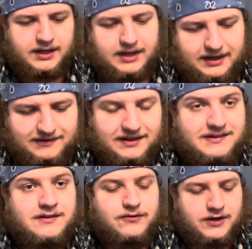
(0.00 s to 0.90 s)
It says
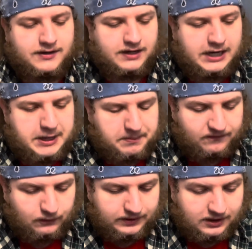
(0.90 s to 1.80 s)
in the front,
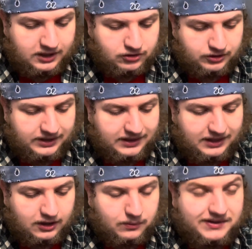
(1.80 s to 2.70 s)
before The Conjuring,
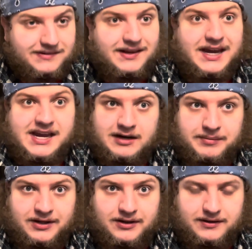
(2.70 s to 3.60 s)
there was
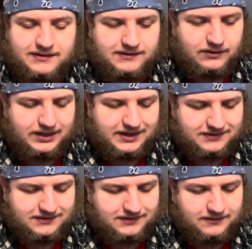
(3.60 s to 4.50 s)
Annabelle. So
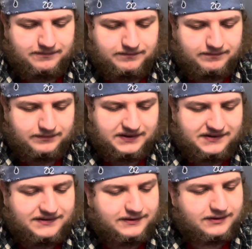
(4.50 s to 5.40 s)
yes, this
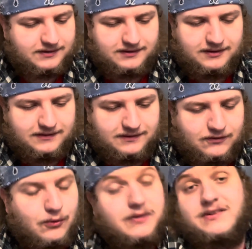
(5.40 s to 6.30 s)
is of
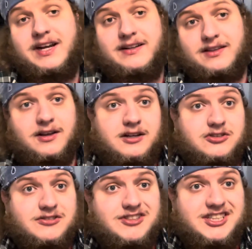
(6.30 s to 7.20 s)
course tied to the
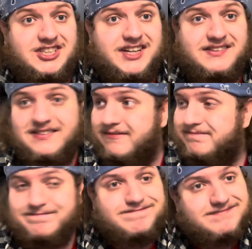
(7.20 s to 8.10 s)
Conjuring franchise,
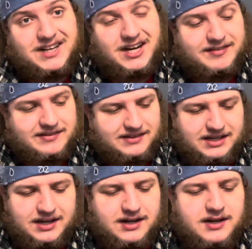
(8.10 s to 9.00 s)
obviously.
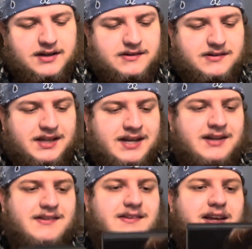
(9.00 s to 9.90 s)
So then
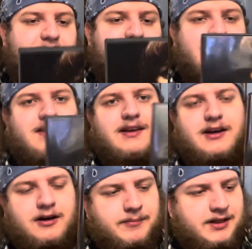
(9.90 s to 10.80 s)
it says
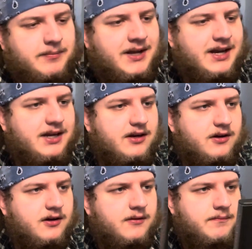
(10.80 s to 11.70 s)
in the back here,